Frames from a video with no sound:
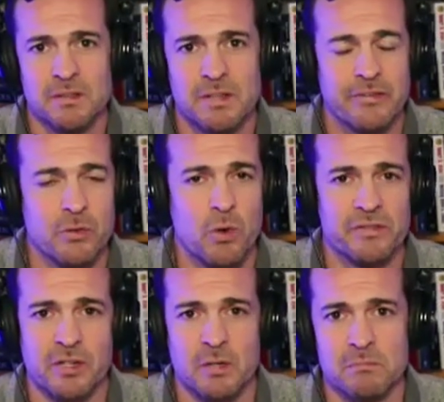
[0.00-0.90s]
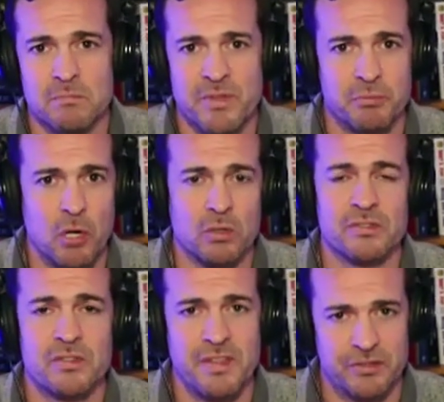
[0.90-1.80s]
Everyone from the
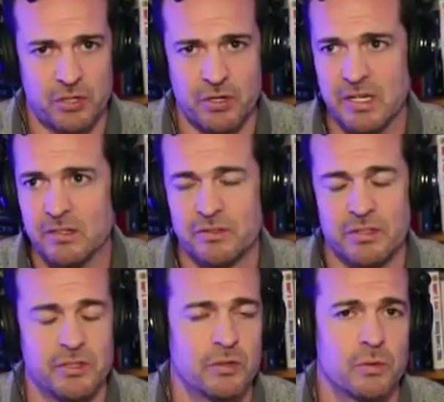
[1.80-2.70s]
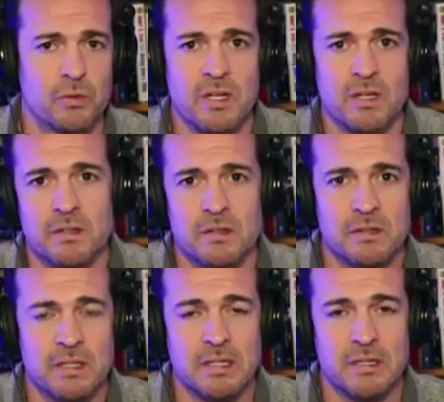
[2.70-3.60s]
brokers to the attorneys to
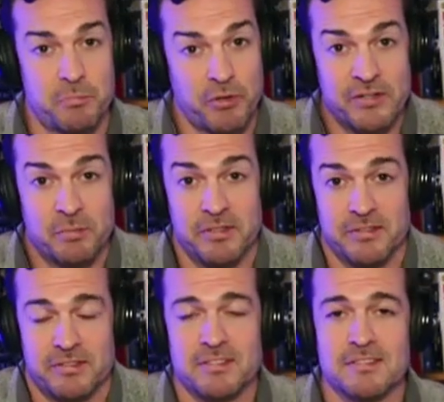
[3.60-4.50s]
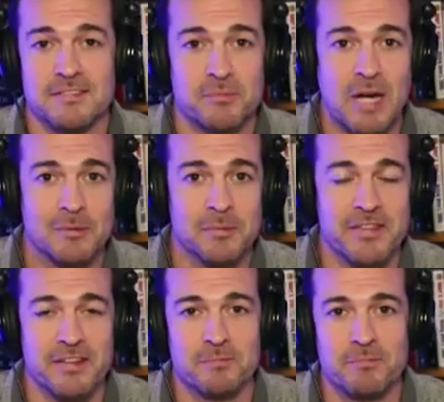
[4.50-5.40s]
the principals,
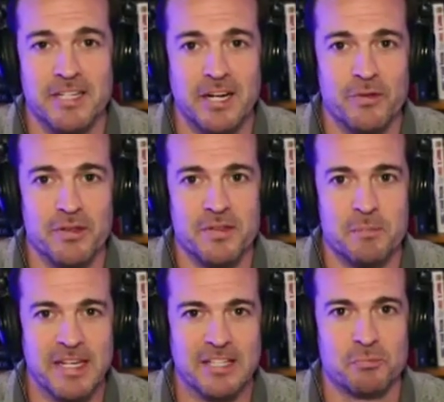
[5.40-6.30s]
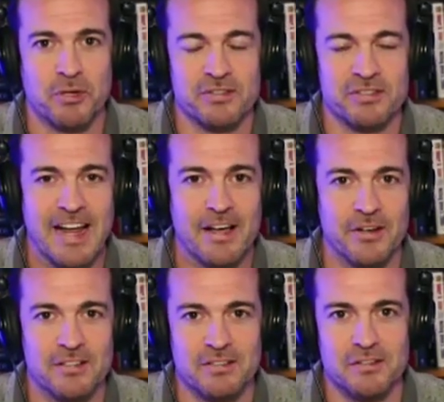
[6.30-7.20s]
probably the biggest
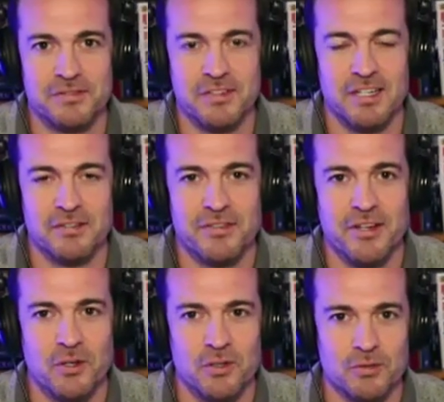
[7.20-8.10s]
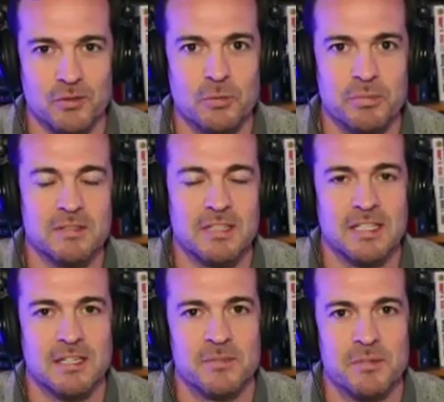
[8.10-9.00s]
personalities of the whole group,
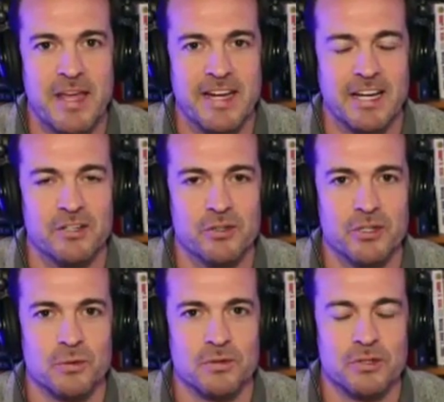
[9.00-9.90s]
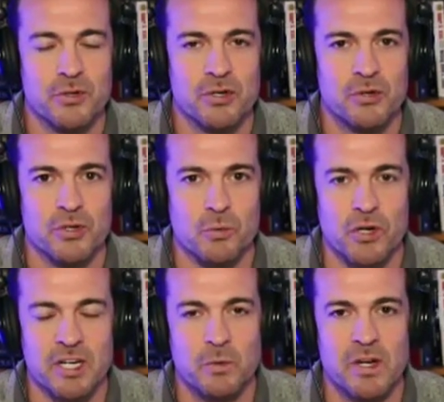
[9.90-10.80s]
depending on who you're
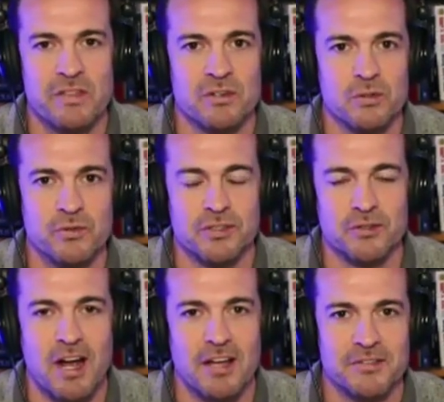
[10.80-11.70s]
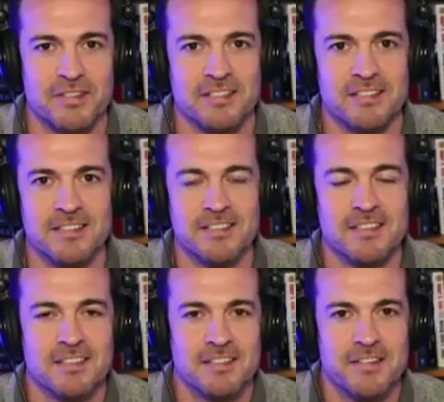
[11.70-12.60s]
working with or who's across the
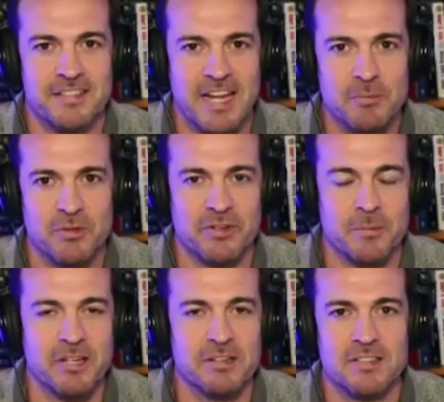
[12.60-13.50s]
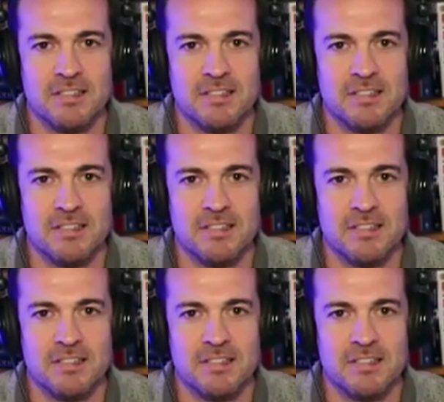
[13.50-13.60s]
table from you.